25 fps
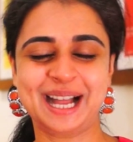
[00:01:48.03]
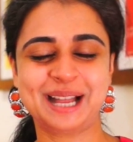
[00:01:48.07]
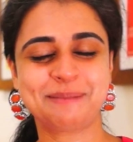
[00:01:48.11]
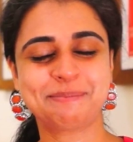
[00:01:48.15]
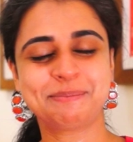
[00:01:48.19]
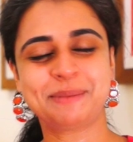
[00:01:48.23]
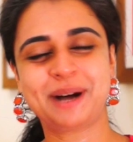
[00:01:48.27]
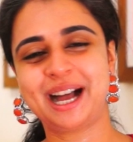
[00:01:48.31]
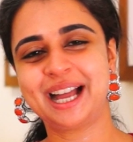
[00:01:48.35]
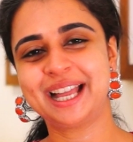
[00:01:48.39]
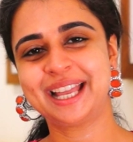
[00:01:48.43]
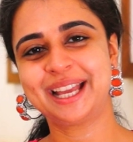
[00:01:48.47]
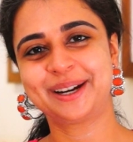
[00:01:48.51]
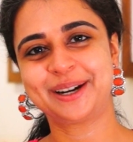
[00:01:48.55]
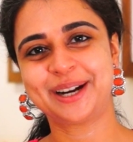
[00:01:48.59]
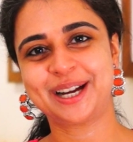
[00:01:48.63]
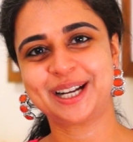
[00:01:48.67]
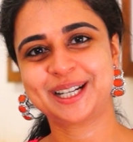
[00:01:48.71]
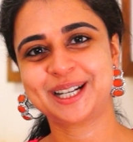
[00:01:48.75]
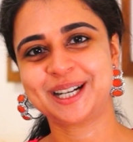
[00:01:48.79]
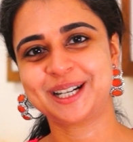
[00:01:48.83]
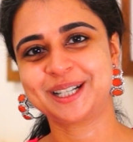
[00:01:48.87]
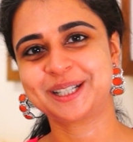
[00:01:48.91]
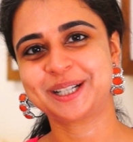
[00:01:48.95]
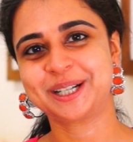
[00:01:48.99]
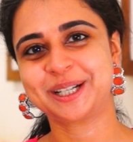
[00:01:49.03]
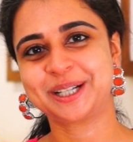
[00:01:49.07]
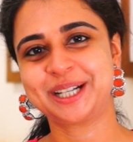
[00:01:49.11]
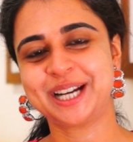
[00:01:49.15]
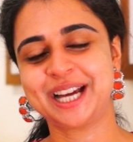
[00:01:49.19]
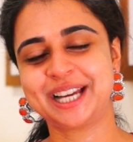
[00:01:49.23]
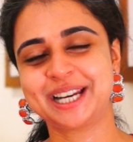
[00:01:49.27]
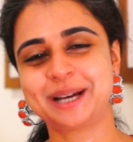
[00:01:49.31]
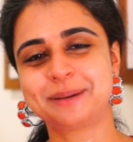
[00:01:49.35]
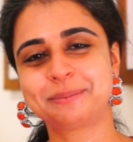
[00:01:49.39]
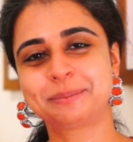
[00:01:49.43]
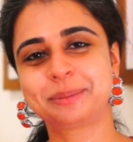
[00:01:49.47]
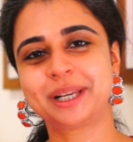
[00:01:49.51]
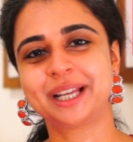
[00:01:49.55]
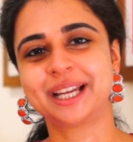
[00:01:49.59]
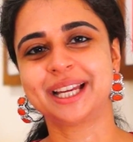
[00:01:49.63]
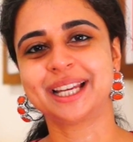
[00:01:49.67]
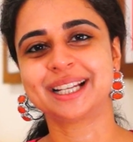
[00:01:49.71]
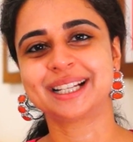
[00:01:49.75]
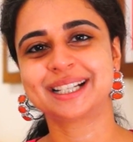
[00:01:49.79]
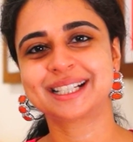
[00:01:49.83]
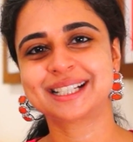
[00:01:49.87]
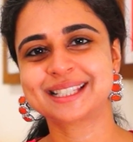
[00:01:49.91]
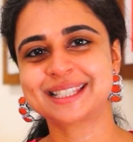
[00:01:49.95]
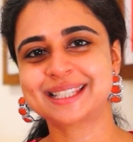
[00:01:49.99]
I'm Mahira Kakkar, and I'm
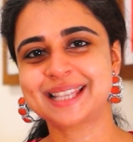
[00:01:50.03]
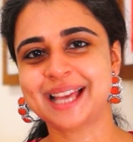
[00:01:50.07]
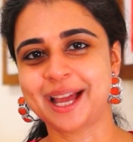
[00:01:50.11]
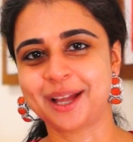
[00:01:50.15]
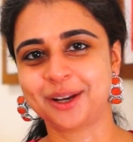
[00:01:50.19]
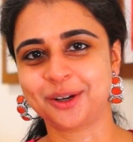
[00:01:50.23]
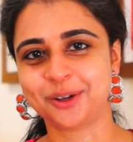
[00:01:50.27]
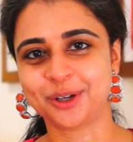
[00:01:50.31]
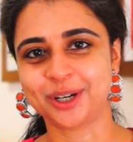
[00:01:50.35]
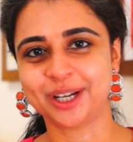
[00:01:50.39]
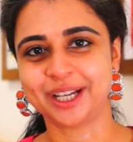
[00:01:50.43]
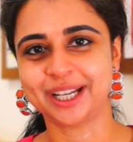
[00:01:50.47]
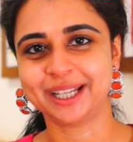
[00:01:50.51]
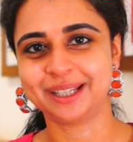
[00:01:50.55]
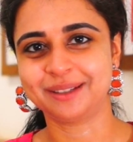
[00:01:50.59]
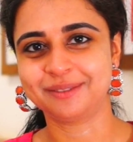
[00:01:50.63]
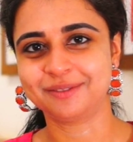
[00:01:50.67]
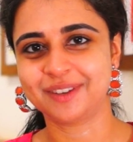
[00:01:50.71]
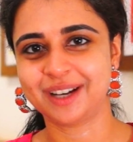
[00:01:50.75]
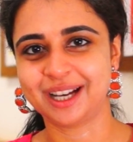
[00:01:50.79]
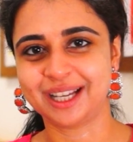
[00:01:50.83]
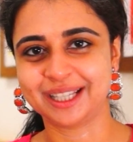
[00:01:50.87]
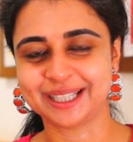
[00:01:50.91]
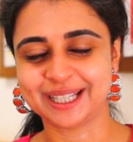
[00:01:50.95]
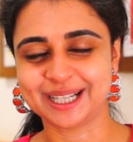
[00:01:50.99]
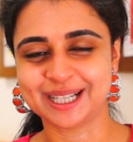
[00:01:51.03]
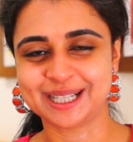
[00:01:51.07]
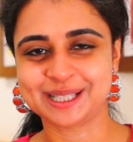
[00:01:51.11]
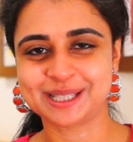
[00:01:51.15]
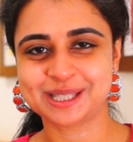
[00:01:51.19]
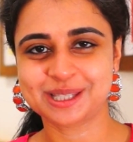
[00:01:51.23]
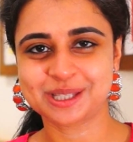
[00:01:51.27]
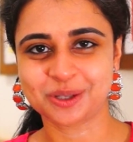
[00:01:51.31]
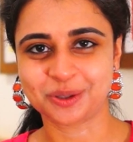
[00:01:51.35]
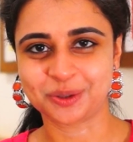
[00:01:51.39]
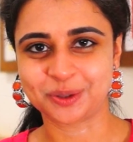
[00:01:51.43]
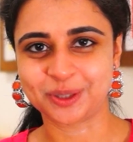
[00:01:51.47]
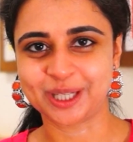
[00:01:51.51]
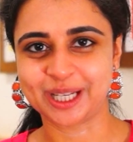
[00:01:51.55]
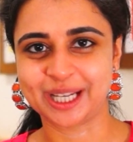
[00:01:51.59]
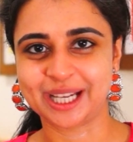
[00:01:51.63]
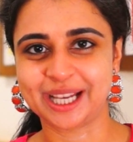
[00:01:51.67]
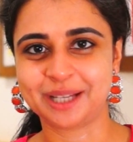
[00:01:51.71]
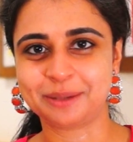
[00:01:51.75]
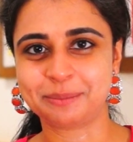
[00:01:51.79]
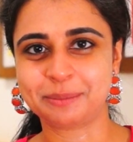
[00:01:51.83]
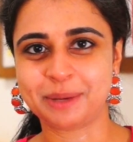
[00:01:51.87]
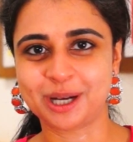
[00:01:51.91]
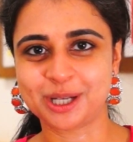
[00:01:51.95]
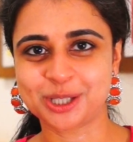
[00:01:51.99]
playing Cassandra in Vanya and Sonya
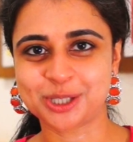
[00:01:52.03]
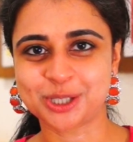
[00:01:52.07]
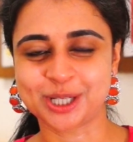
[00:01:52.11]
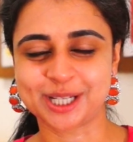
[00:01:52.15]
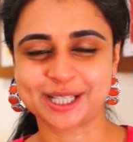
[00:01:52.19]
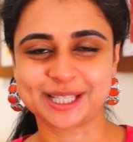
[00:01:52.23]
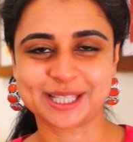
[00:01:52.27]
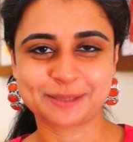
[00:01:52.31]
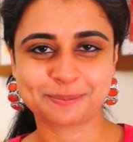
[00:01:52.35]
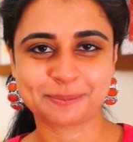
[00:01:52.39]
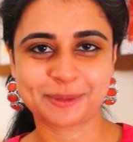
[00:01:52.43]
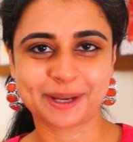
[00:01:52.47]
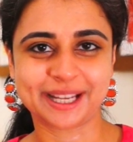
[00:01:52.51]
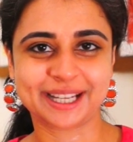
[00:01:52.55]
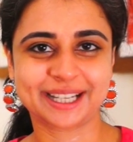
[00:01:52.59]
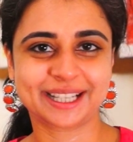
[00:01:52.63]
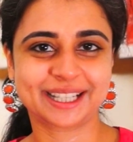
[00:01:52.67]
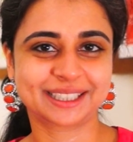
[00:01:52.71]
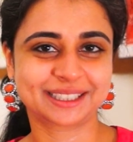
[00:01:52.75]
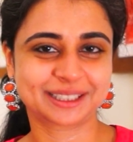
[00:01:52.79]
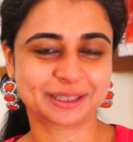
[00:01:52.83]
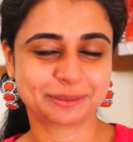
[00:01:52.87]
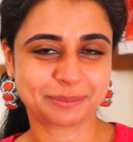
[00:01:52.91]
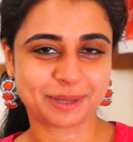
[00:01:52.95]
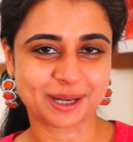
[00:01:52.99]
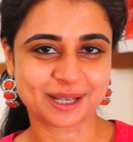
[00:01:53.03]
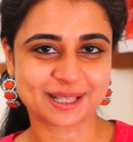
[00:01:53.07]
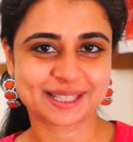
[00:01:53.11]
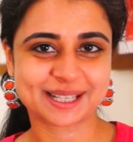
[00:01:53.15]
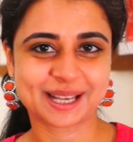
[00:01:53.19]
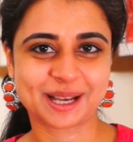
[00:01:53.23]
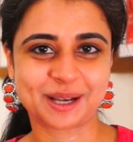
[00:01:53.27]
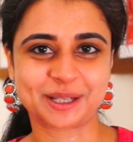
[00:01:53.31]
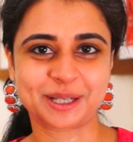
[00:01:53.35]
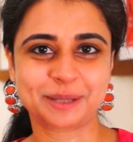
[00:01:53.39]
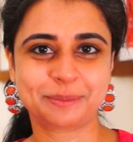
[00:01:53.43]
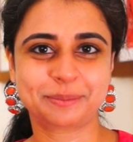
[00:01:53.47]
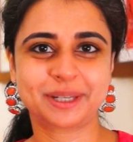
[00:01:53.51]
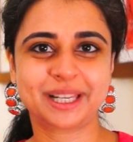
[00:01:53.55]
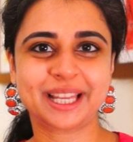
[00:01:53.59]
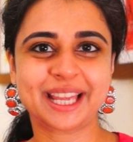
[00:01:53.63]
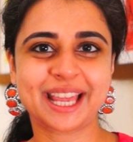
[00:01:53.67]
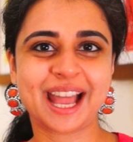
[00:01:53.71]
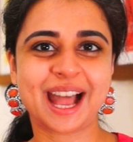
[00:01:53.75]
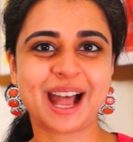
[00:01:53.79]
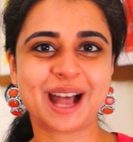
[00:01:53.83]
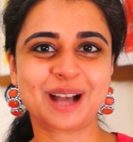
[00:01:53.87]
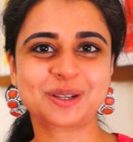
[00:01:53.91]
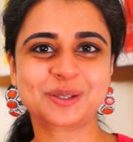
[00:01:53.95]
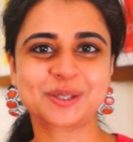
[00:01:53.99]
and Masha and Spike at the Bucks County
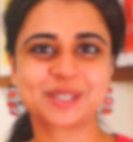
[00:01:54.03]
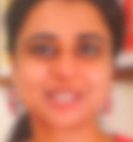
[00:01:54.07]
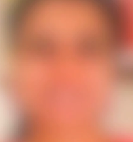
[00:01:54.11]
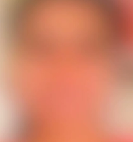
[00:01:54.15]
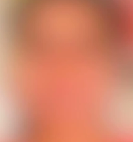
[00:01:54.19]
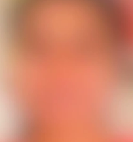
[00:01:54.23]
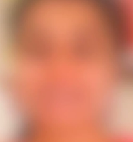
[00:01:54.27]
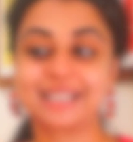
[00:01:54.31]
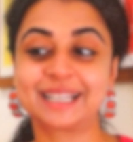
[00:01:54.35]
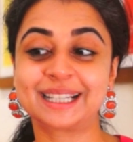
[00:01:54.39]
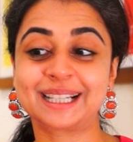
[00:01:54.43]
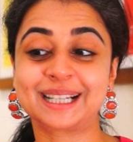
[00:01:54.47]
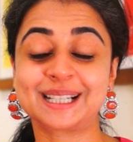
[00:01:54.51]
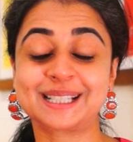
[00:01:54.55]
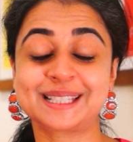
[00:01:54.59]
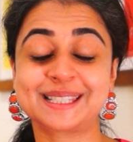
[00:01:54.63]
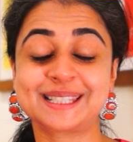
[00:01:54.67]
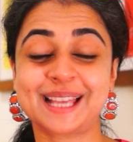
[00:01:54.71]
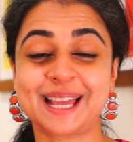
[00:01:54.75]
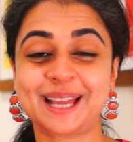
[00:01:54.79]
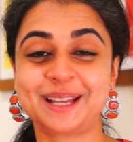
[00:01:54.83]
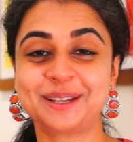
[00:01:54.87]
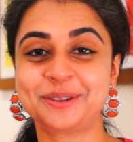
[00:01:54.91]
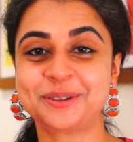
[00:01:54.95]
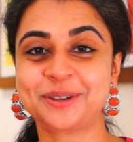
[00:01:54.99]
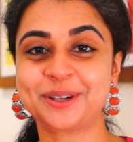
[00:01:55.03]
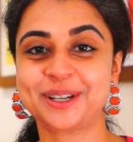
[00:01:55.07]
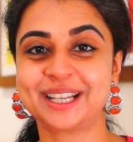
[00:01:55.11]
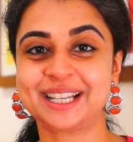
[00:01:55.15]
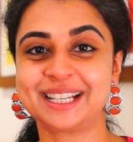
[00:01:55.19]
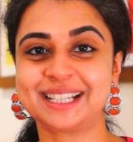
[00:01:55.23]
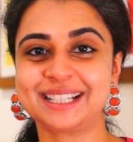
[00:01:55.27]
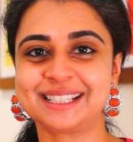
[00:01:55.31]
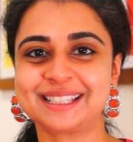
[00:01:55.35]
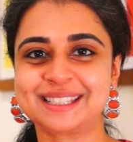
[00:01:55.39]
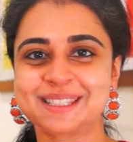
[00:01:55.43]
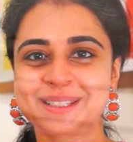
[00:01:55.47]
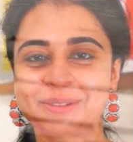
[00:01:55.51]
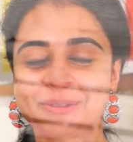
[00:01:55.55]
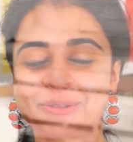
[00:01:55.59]
Playhouse. Cassandra is